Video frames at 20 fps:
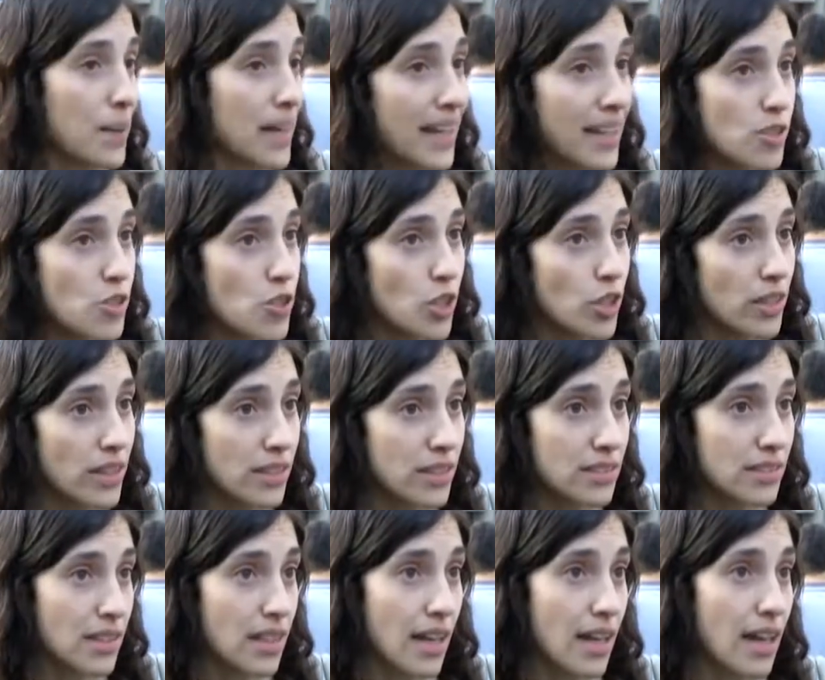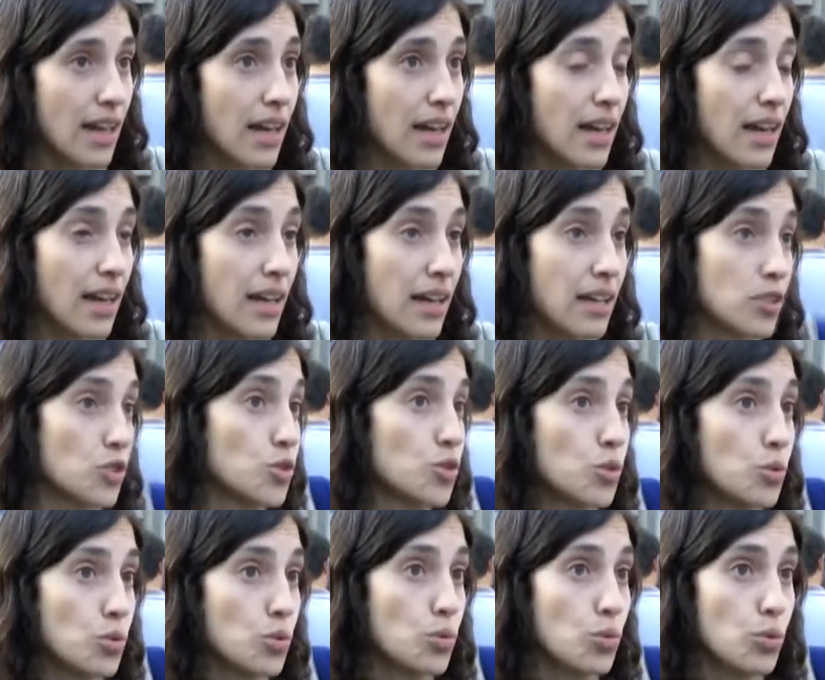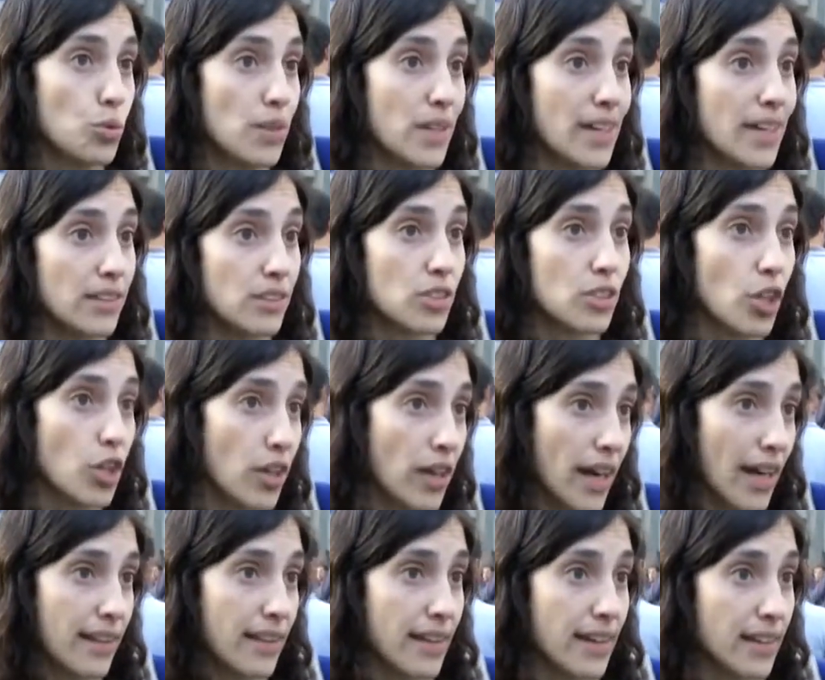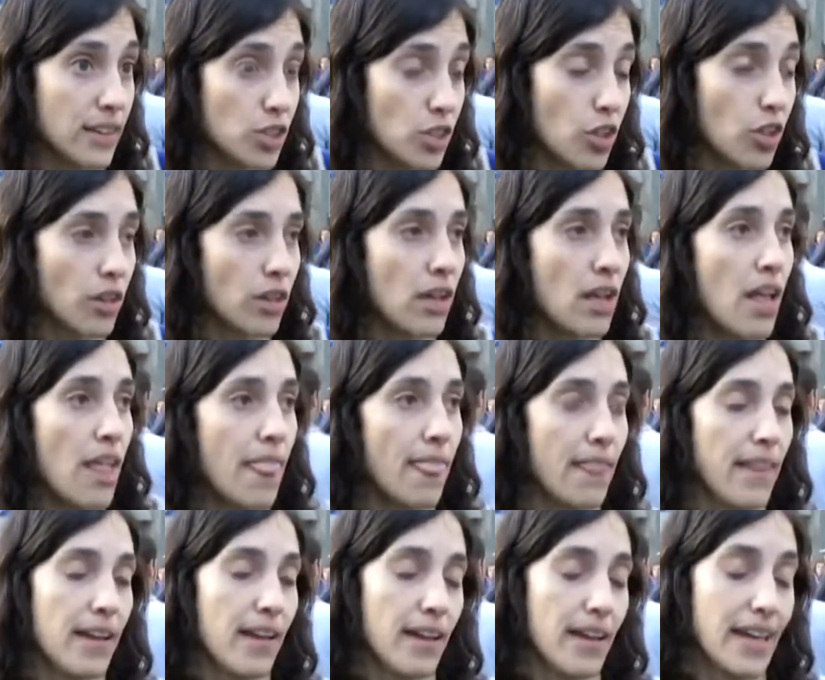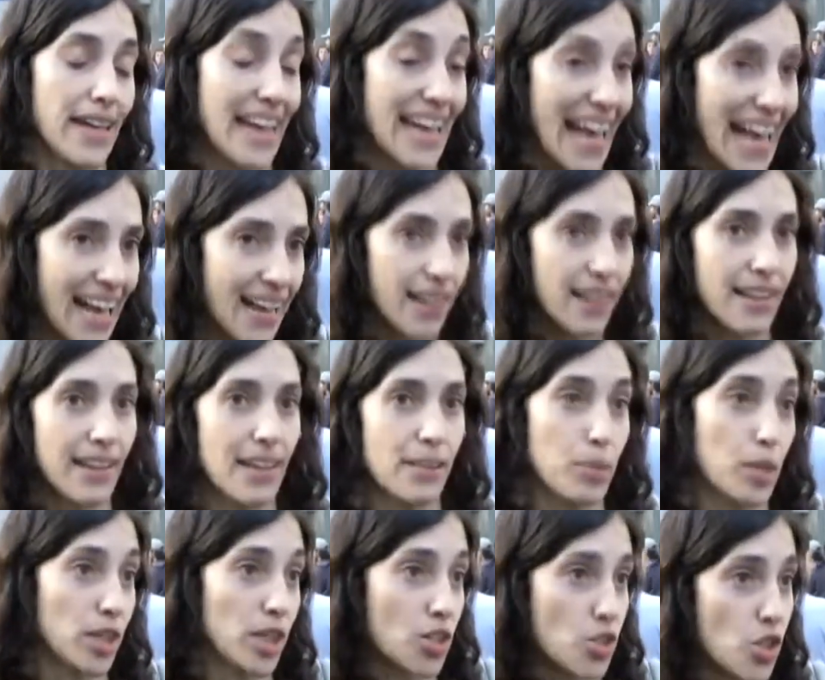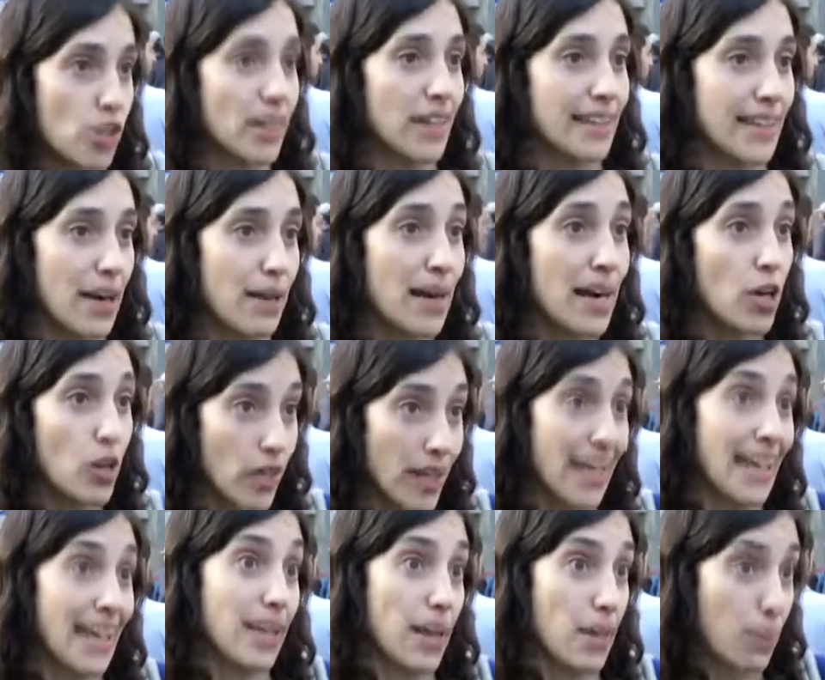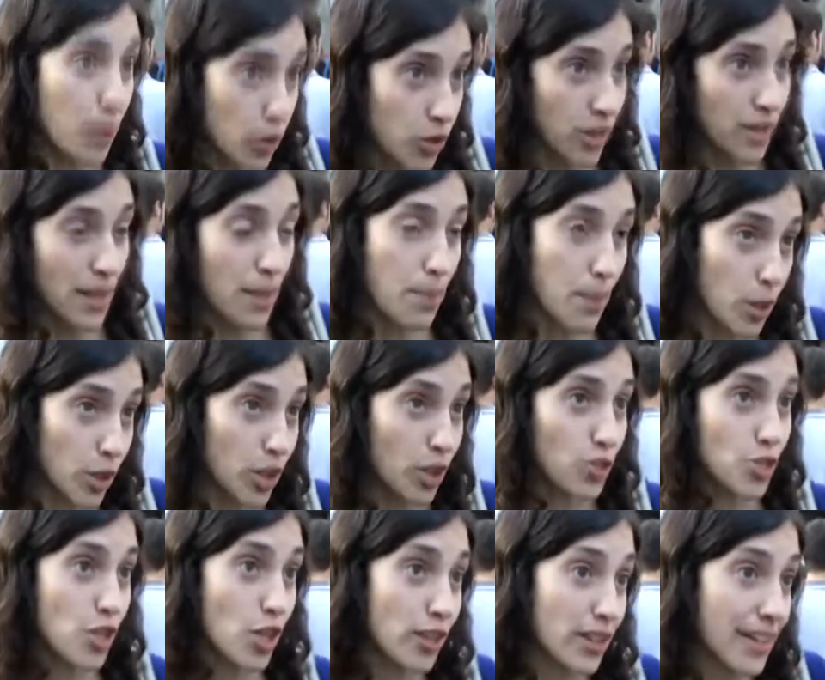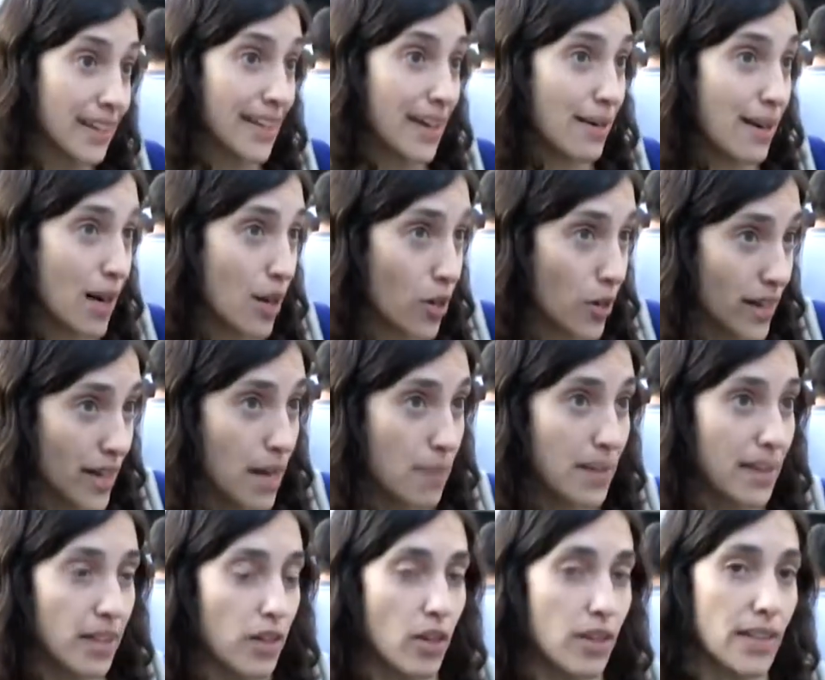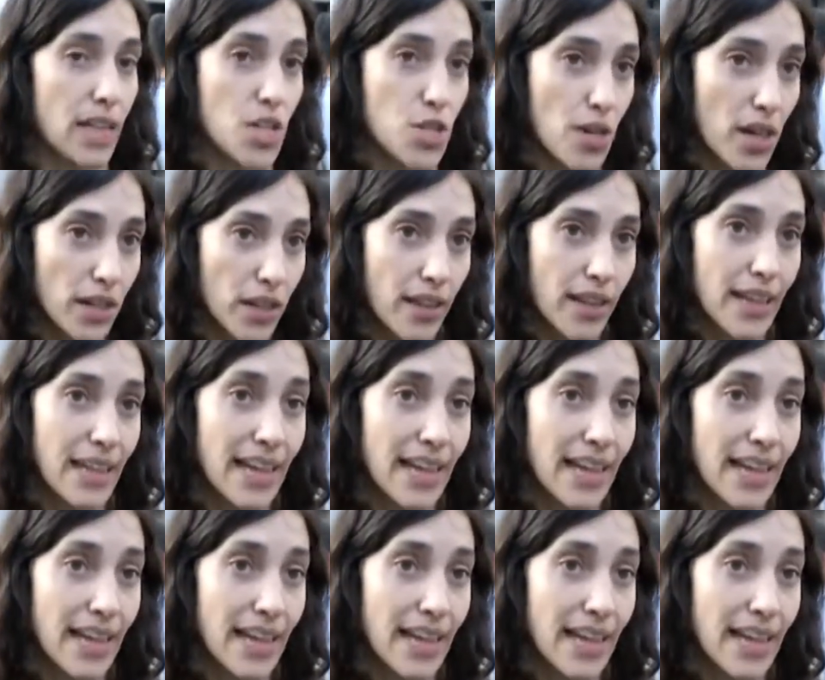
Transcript: reactivate the Secretariat of Labour and demand explanations from the General Director of Labour Protection. they are actually carrying out is the de-protection of